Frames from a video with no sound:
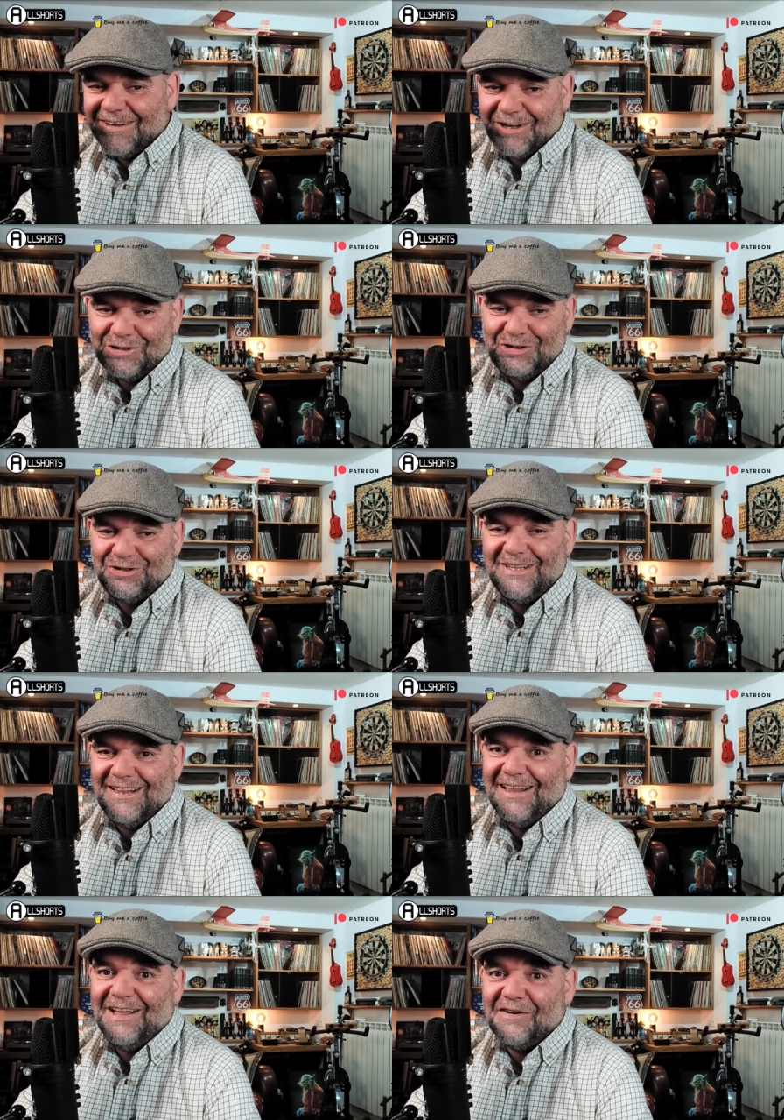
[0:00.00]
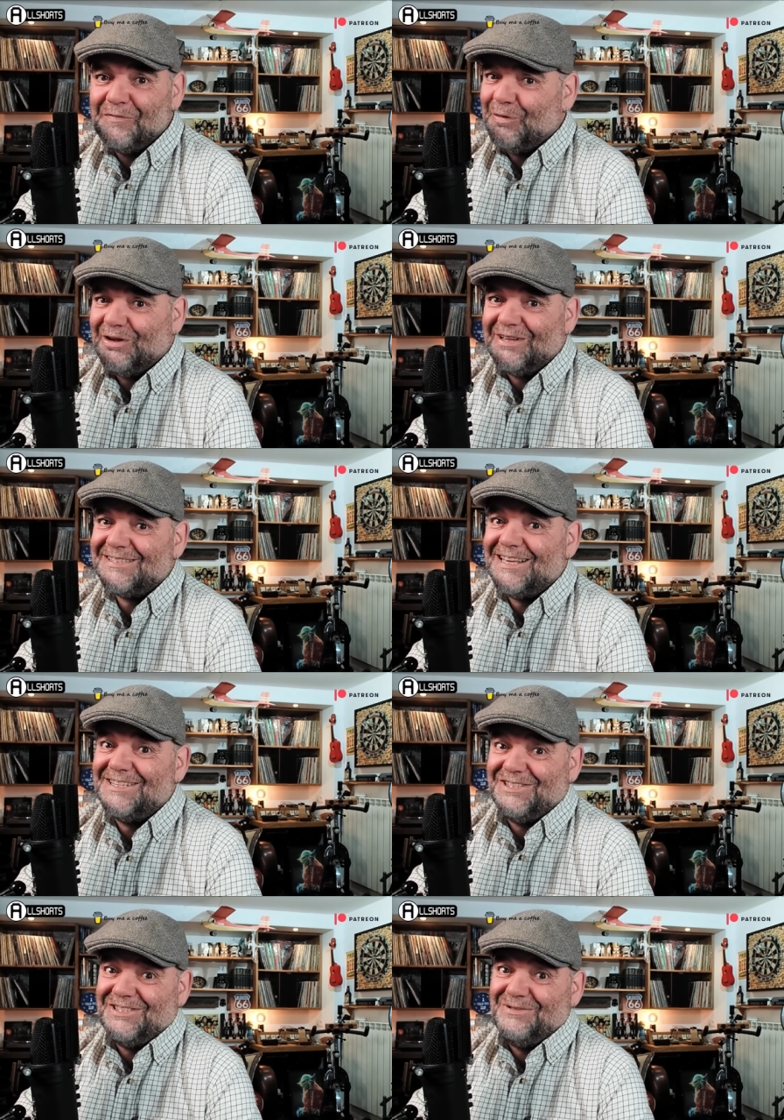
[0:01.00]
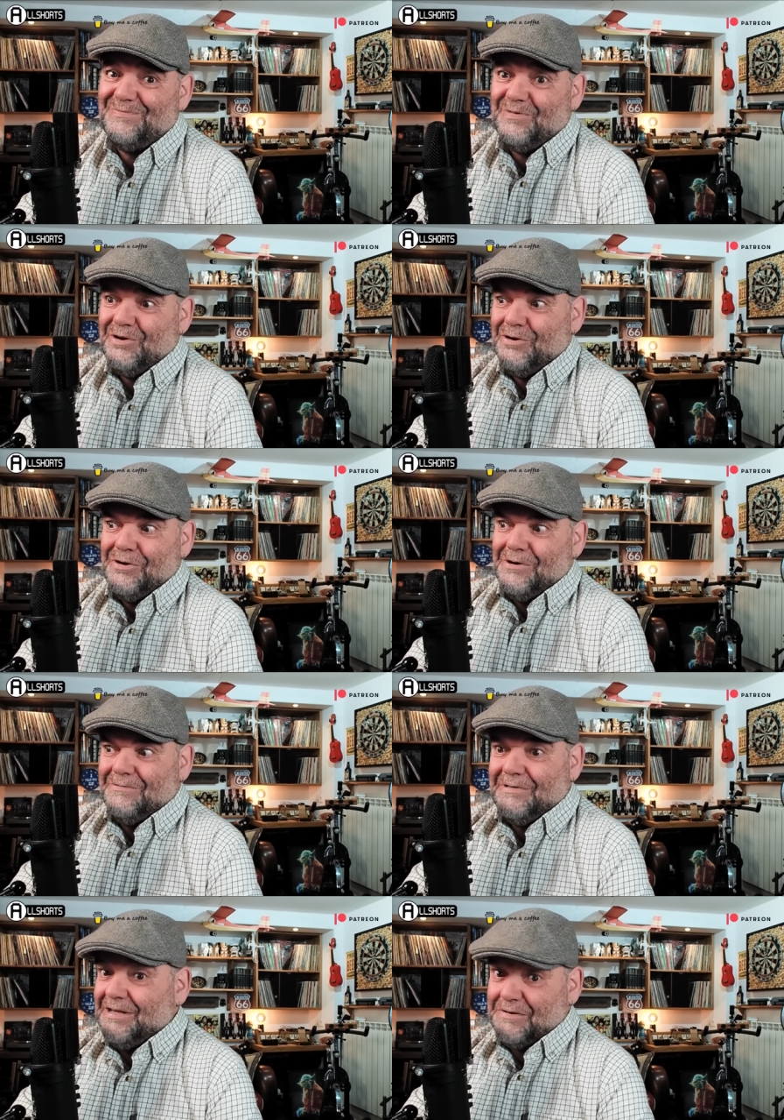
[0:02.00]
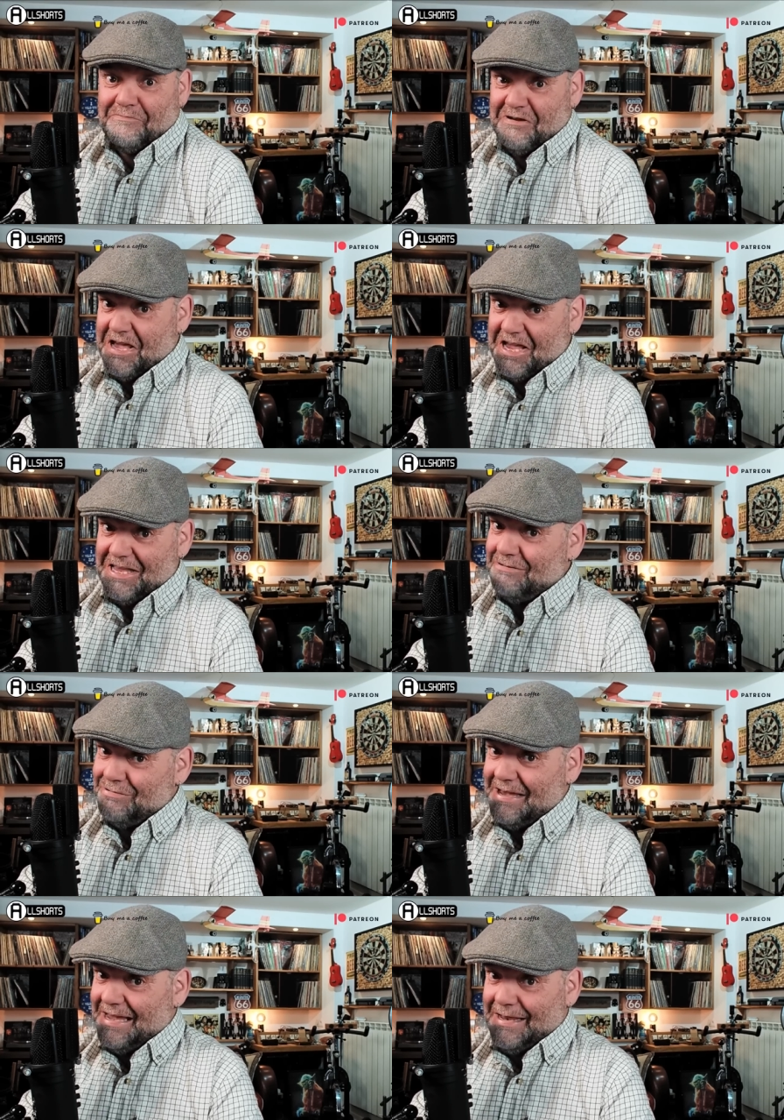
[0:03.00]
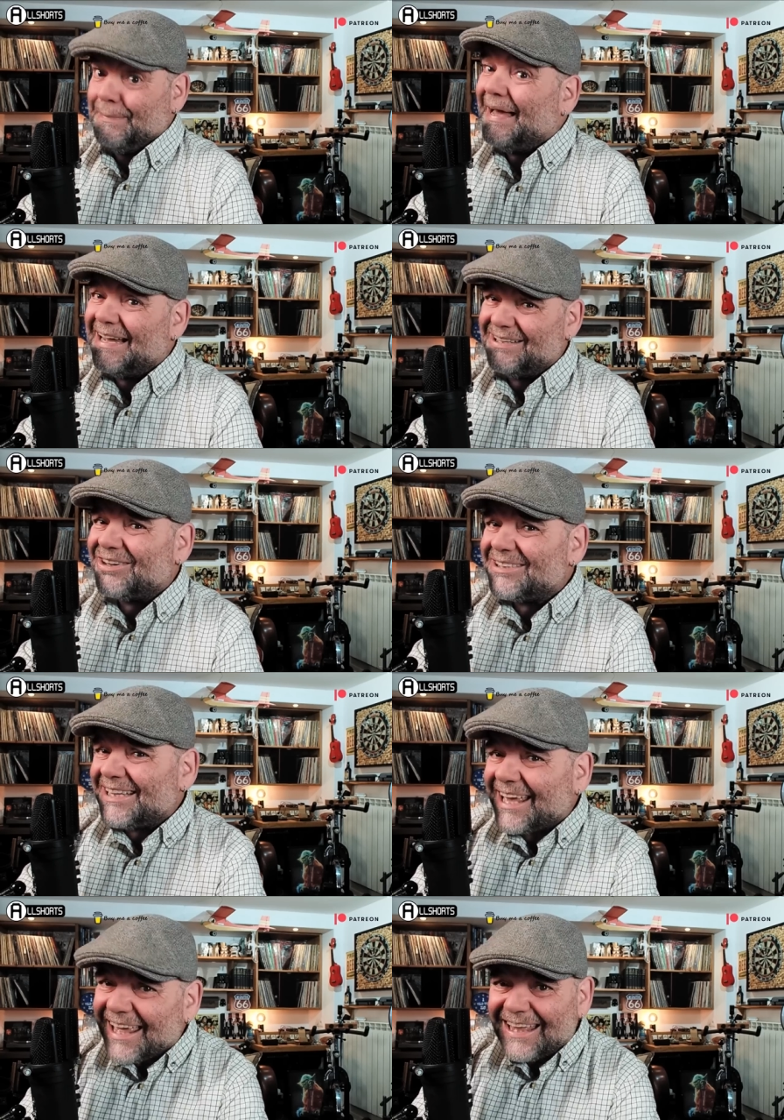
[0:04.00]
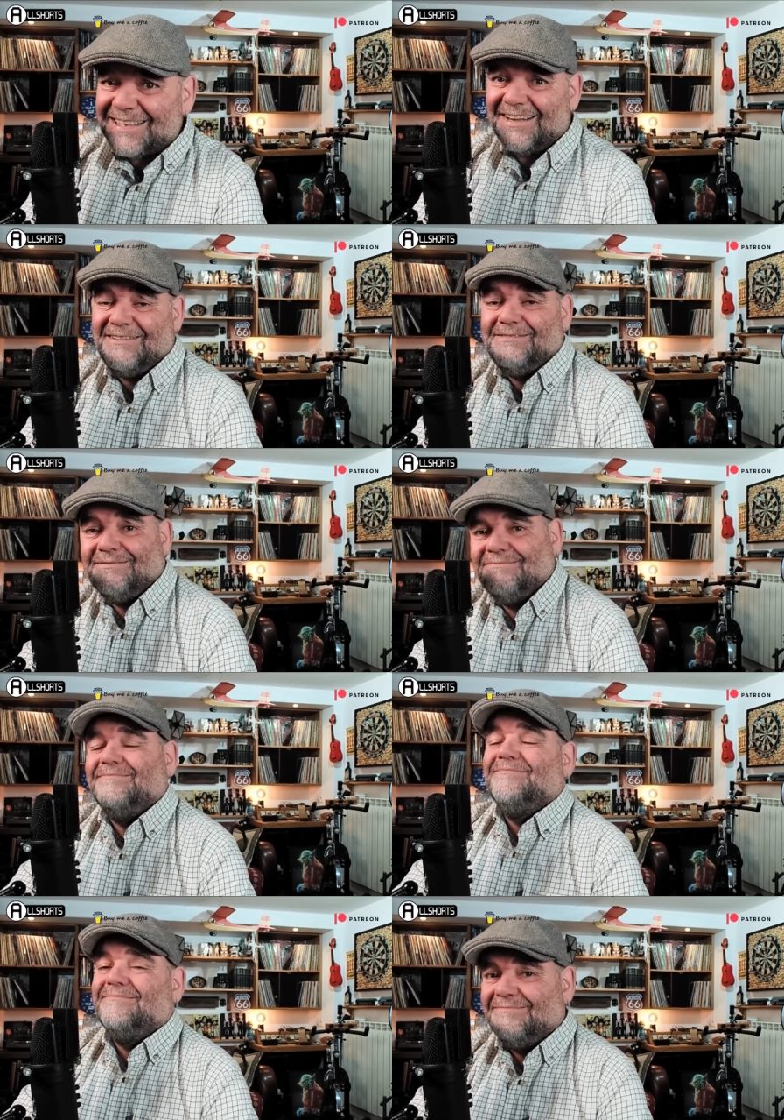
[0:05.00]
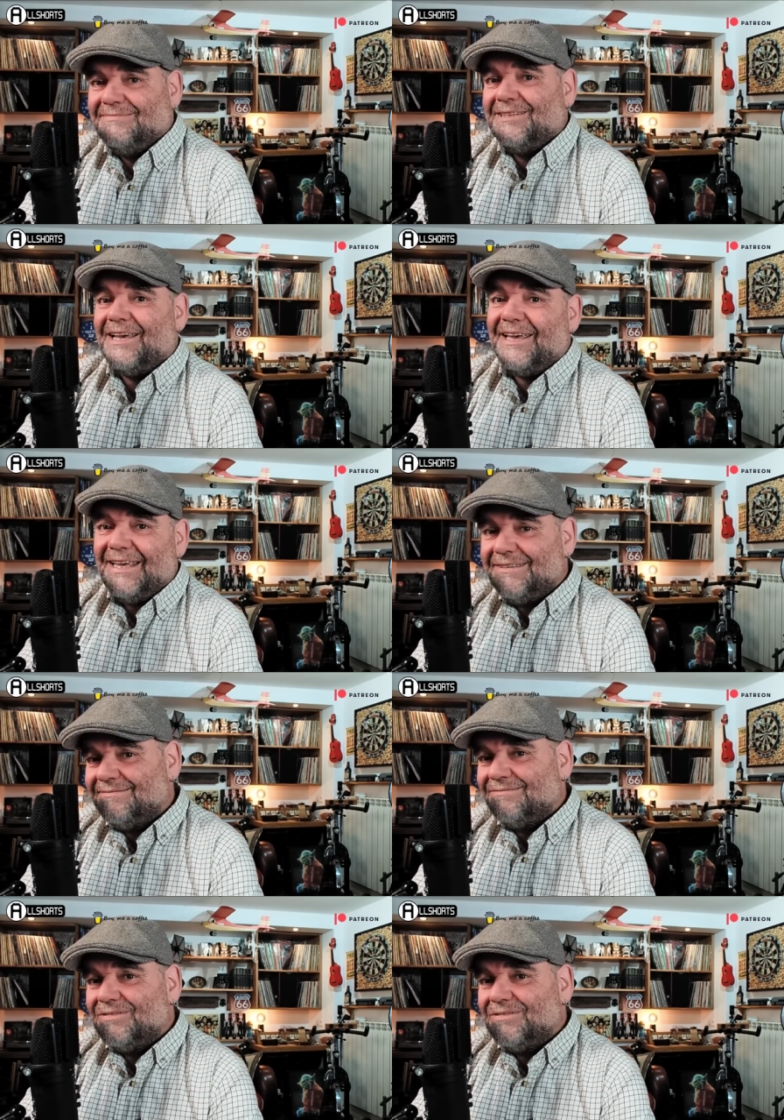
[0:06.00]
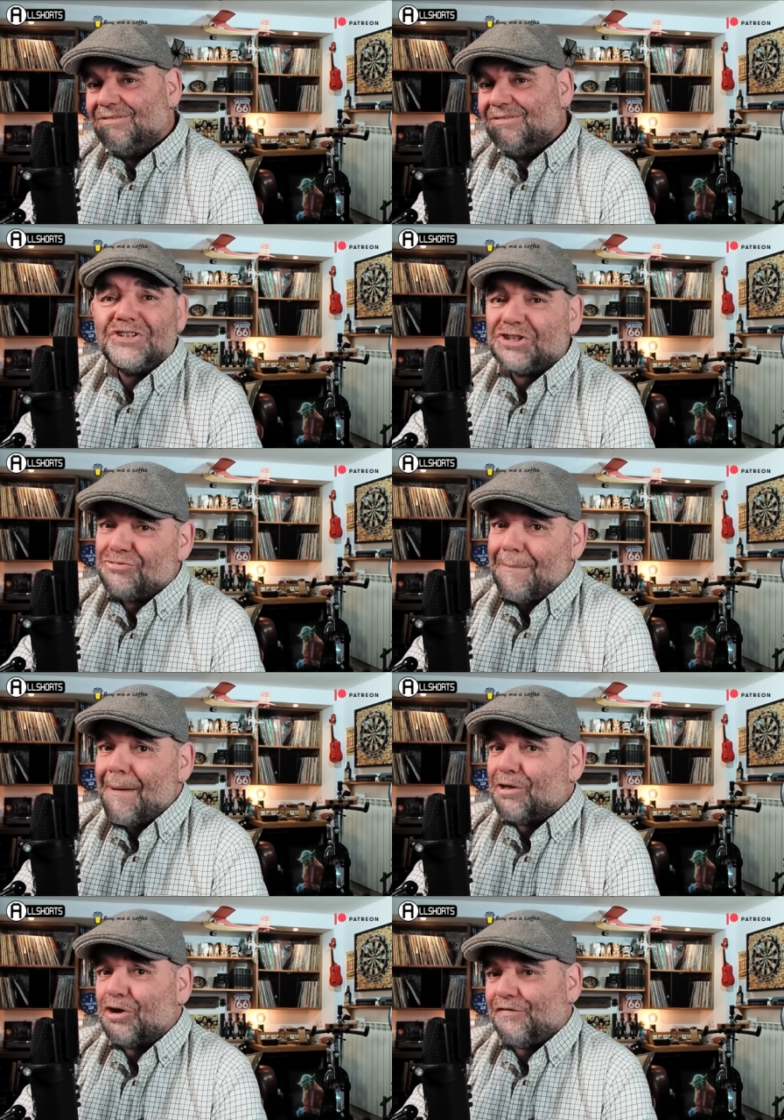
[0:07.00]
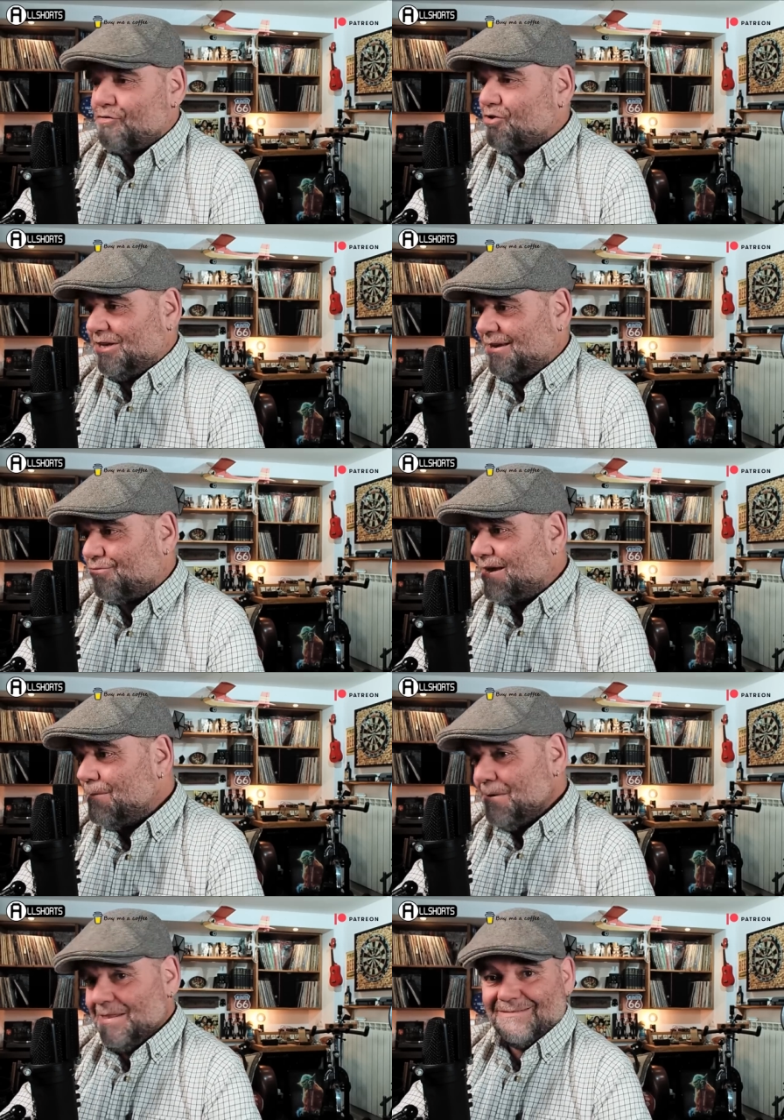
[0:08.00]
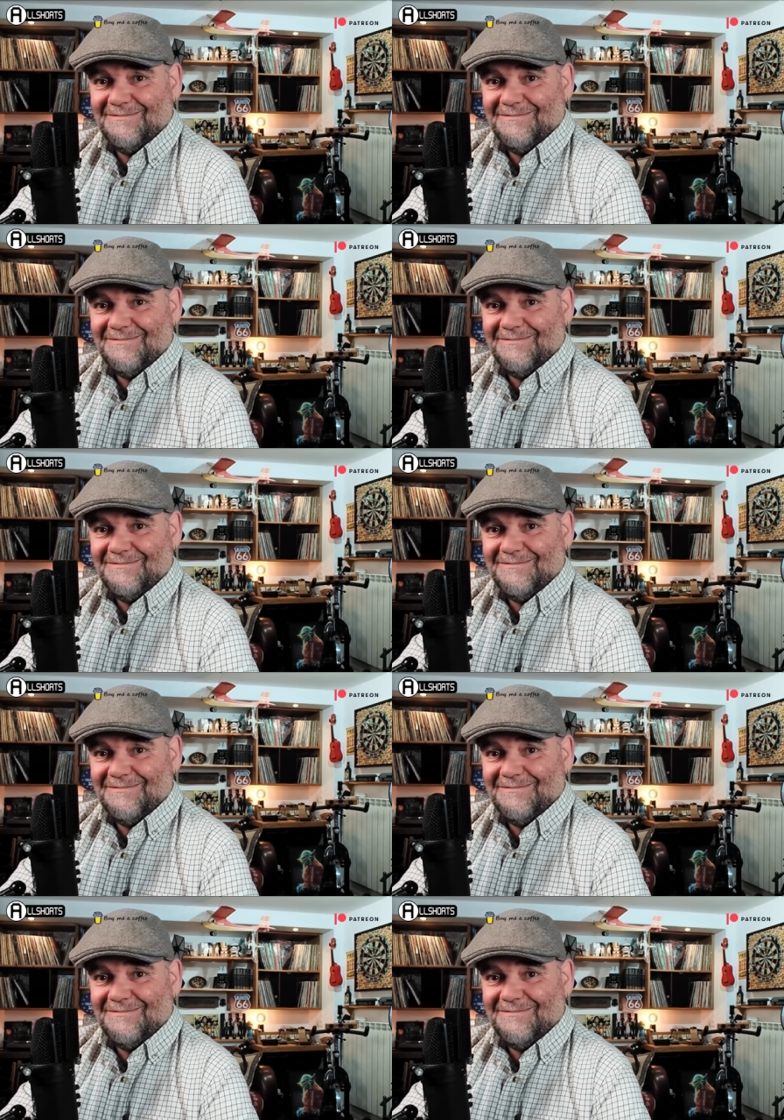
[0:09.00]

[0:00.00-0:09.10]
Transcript: I shouldn't laugh because that is so, that's a really, really bad idea. Hey, why not just rip up the Good Friday Agreement?